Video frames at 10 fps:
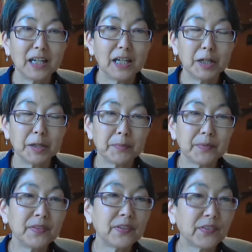um,
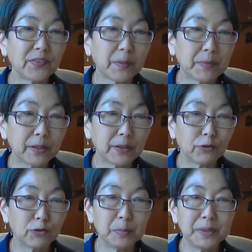then this is something that
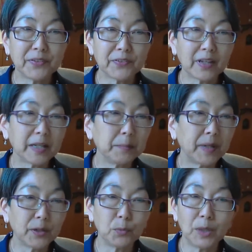should be decided
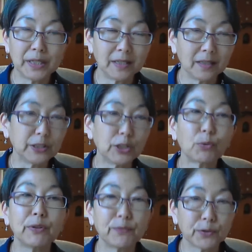by what Alito
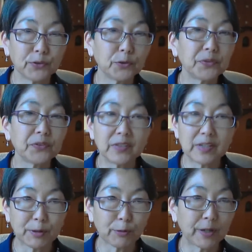refers to as the
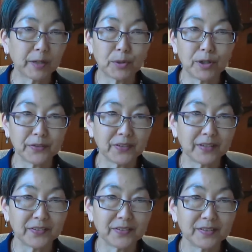democratic
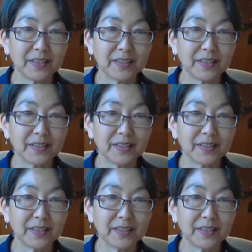process.